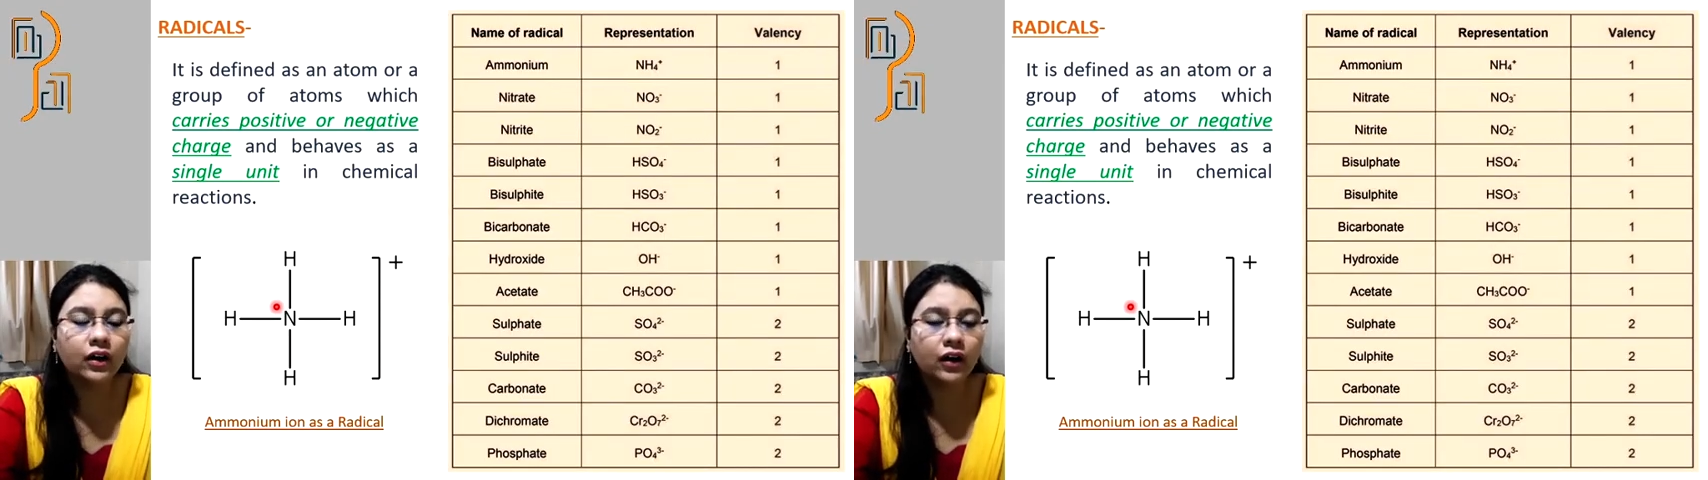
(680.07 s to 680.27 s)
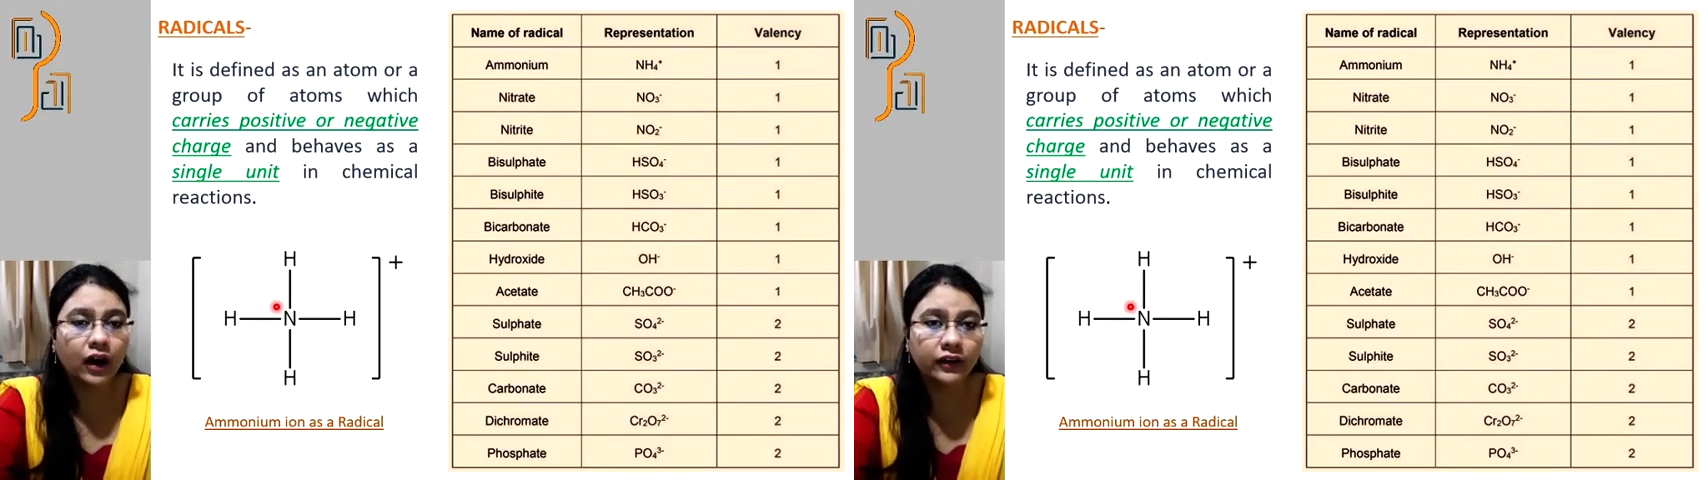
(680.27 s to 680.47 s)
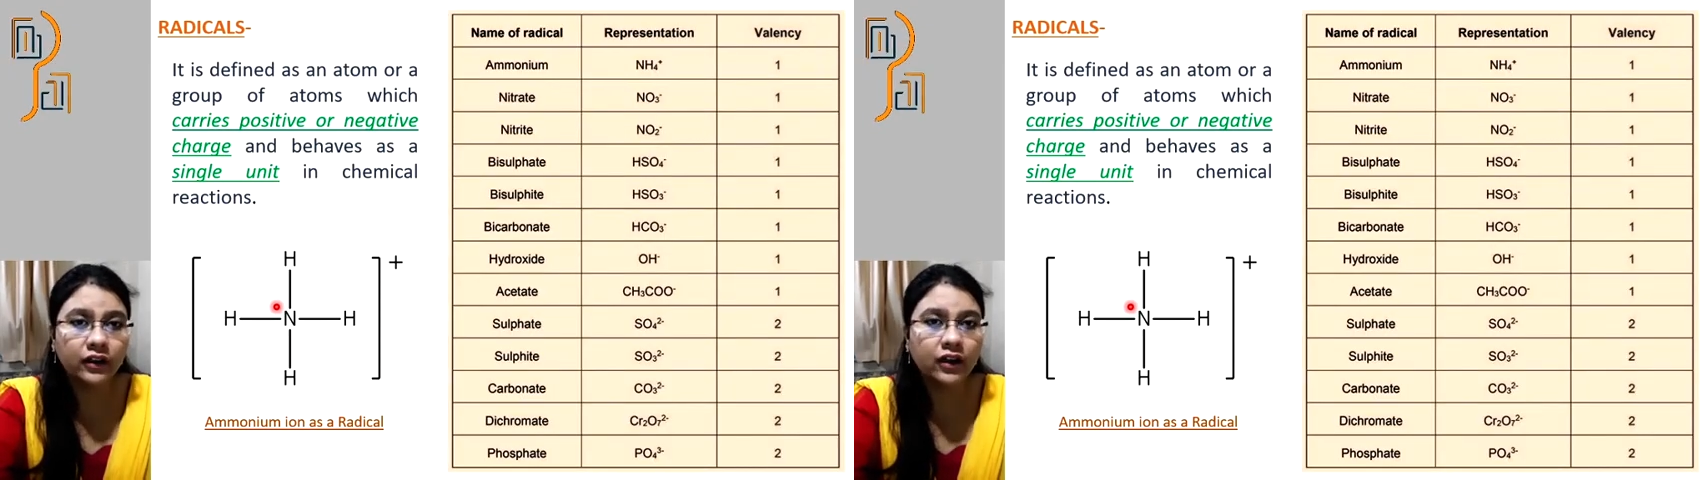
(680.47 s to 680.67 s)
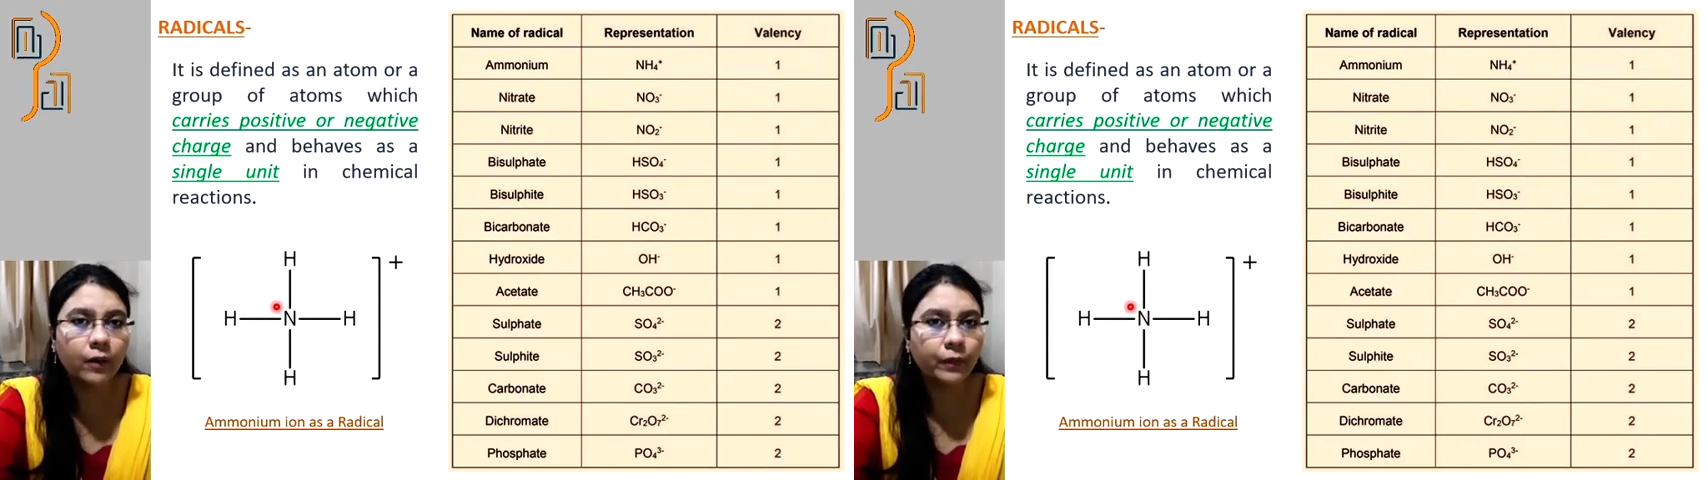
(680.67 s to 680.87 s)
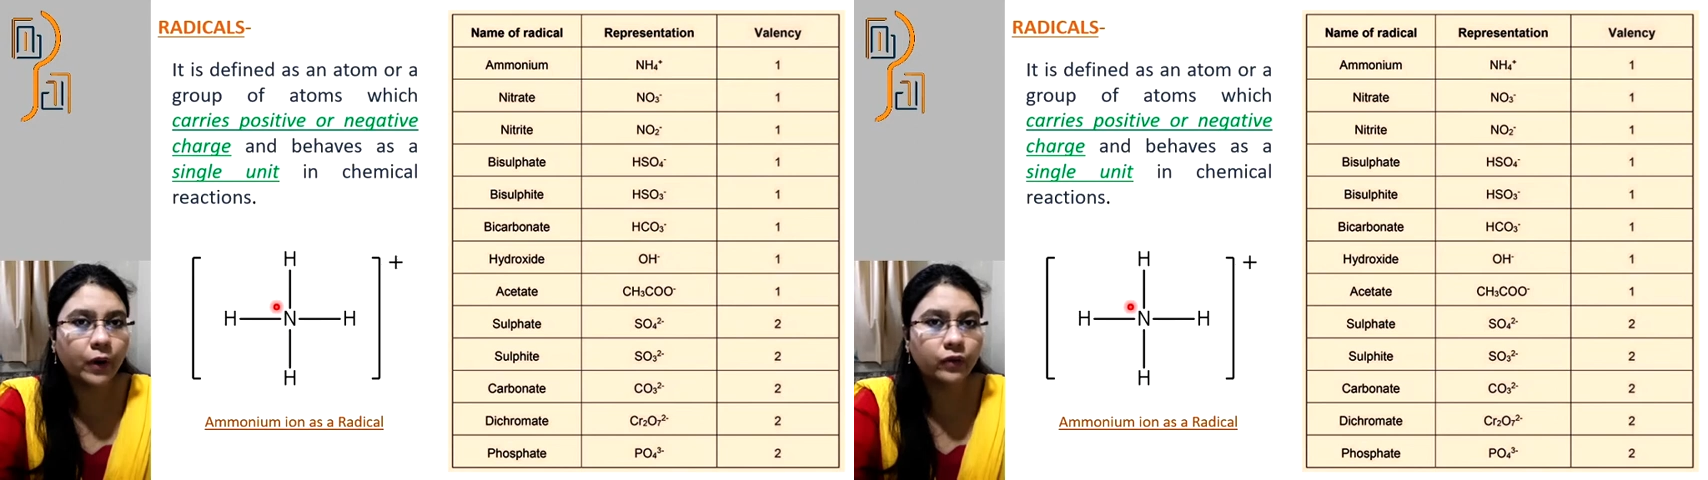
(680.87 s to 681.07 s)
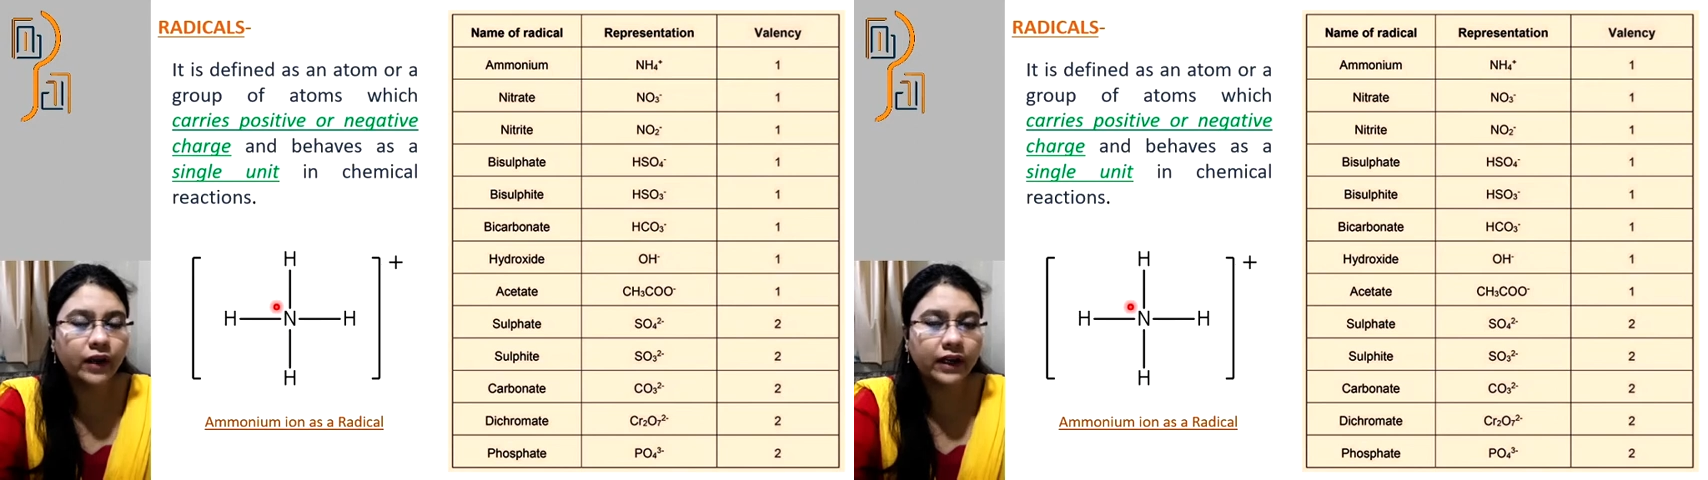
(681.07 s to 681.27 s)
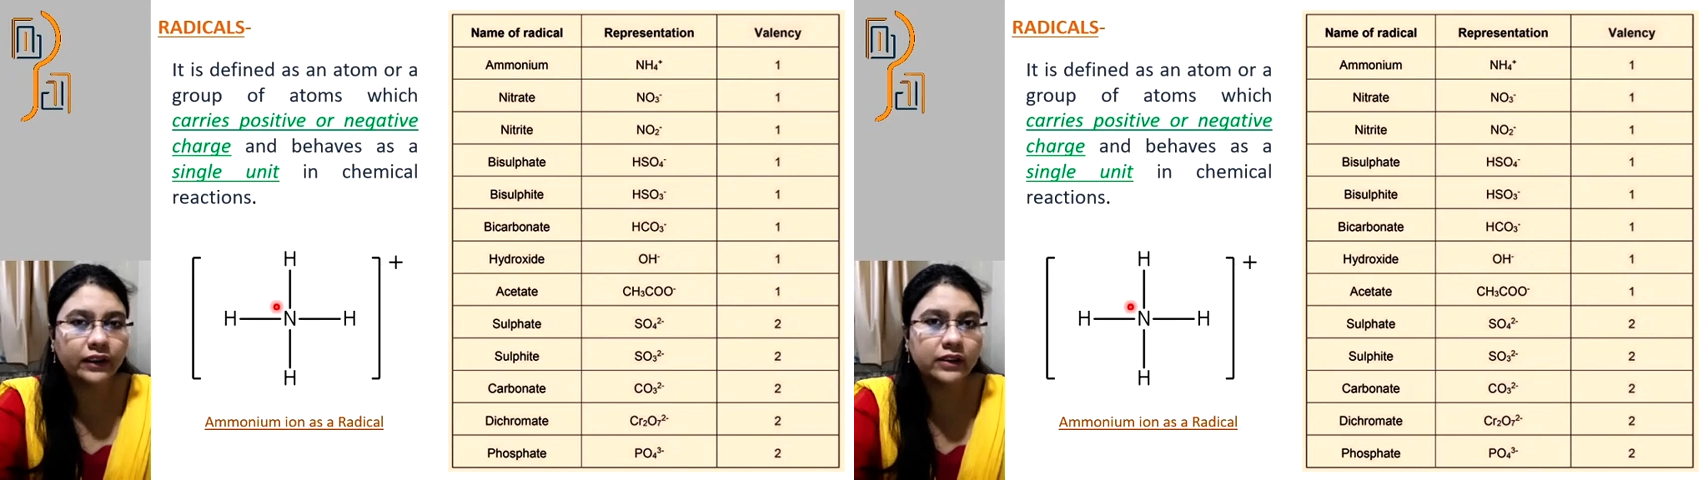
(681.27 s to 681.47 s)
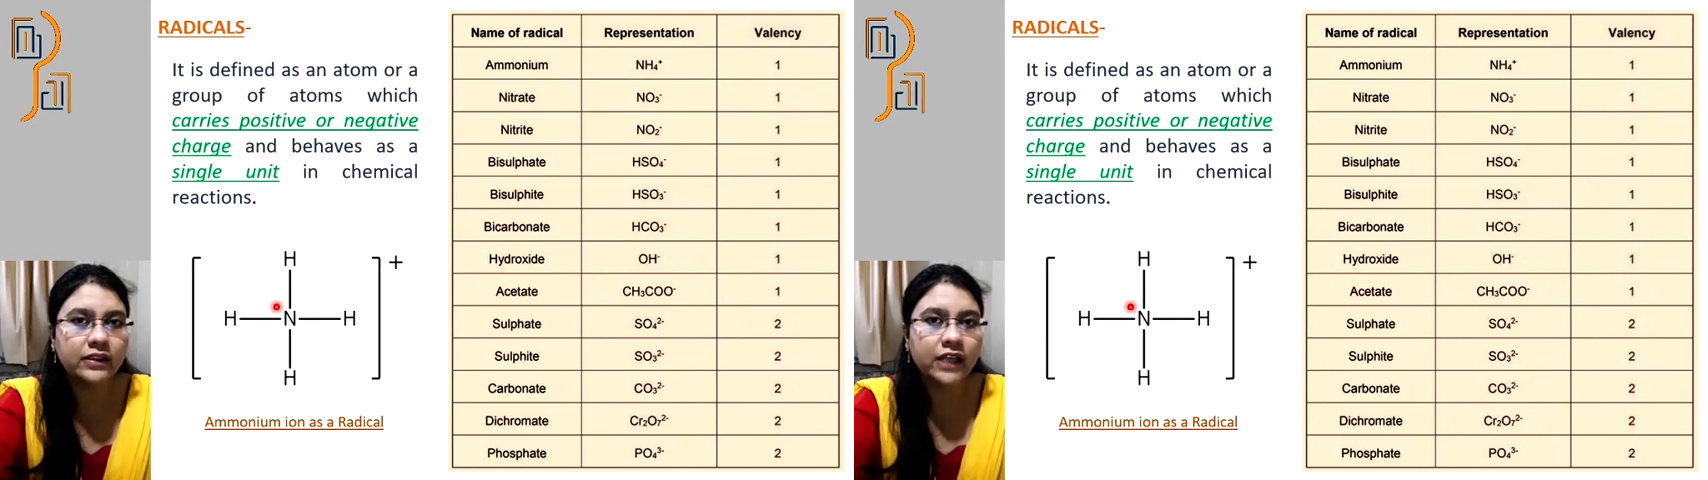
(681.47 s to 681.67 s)
other compound
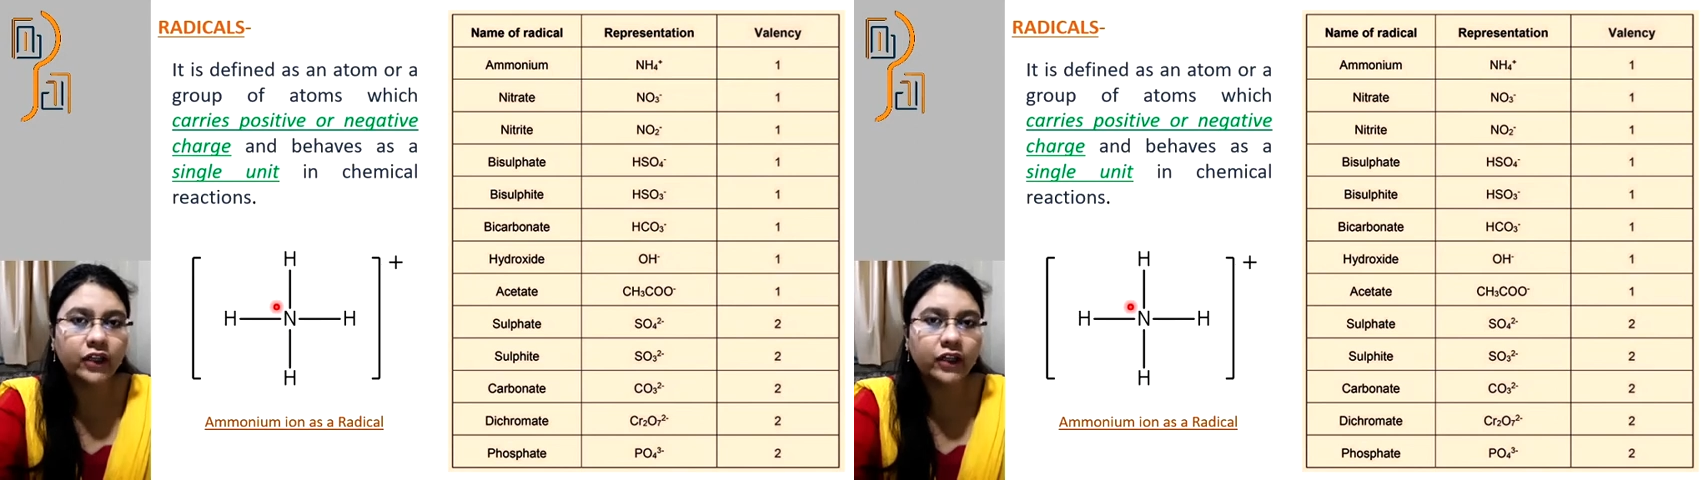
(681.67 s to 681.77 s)
radicals that